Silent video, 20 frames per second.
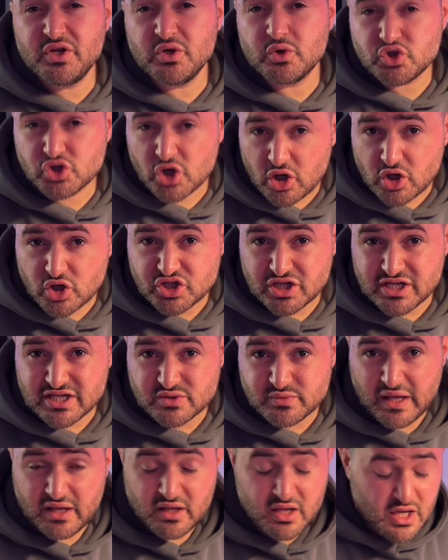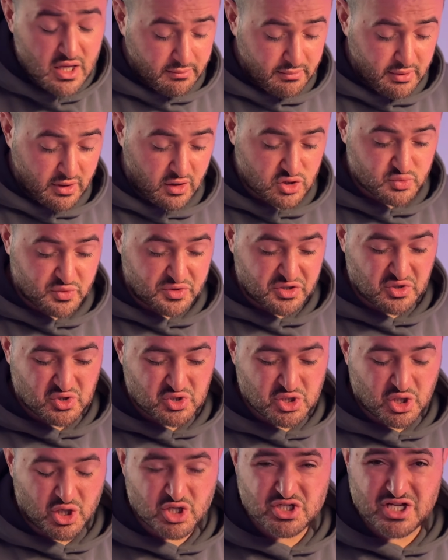you're charging as well, because when you're
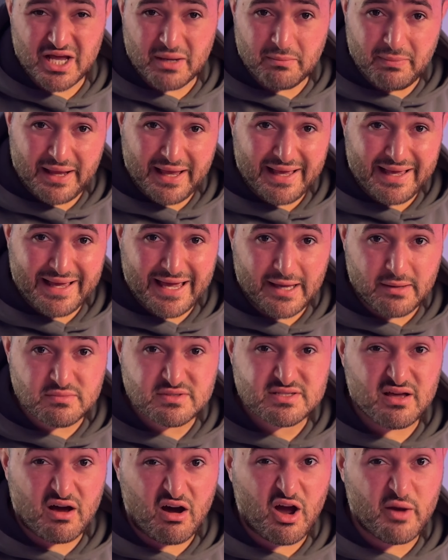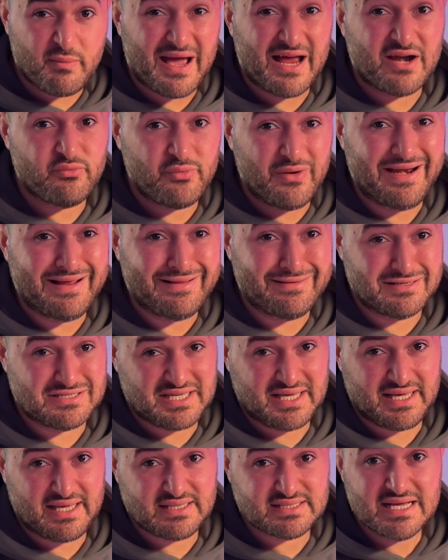charging and playing games, the iPad really does
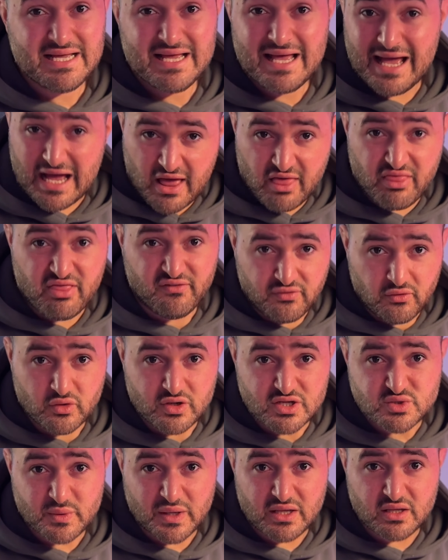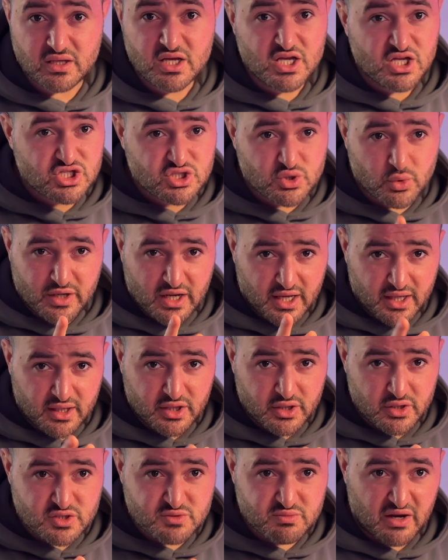heat, and the phone as well. So when I
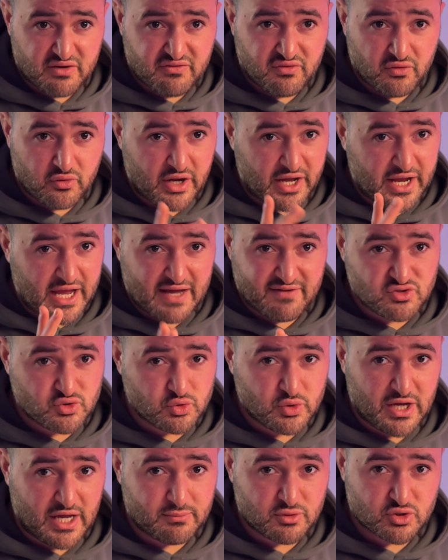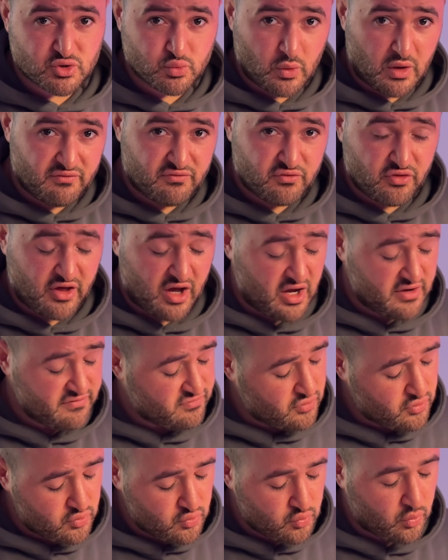use my phone, I have two cables, one for the
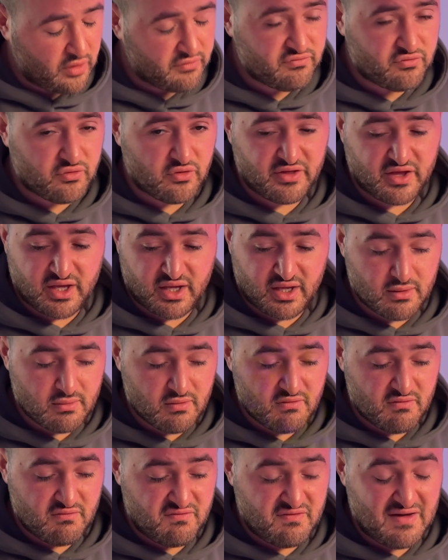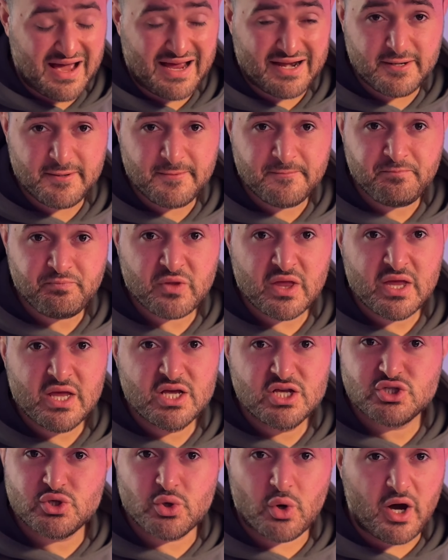iPhone, one for the fan.
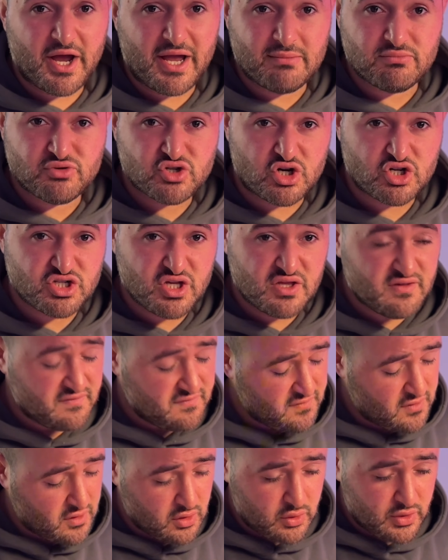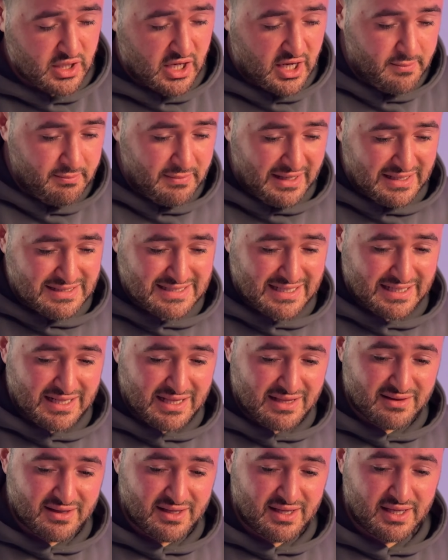So I am charging the phone, I'm
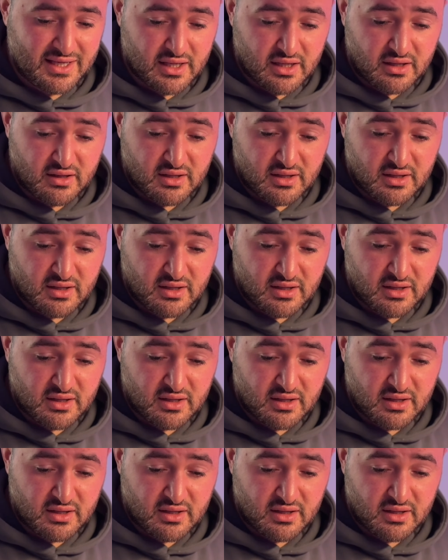maintaining the